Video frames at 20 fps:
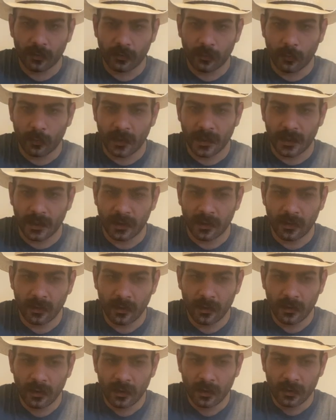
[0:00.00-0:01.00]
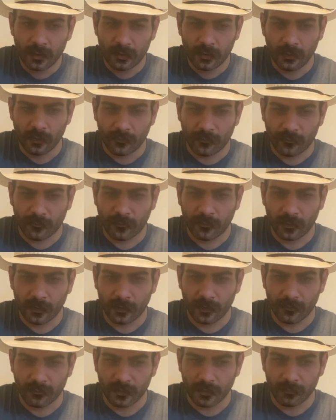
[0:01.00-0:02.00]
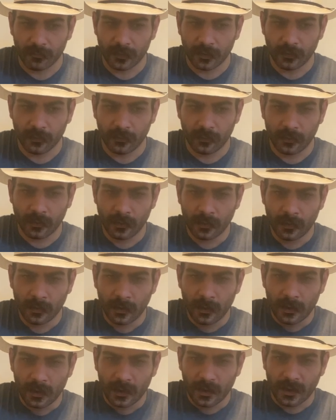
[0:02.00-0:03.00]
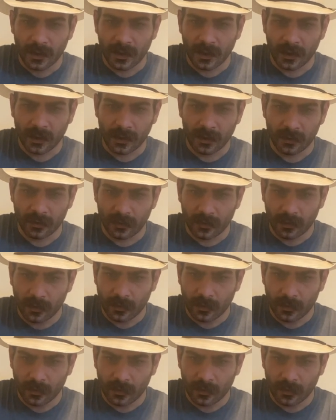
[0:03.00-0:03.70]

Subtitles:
the way to the front of the boot, and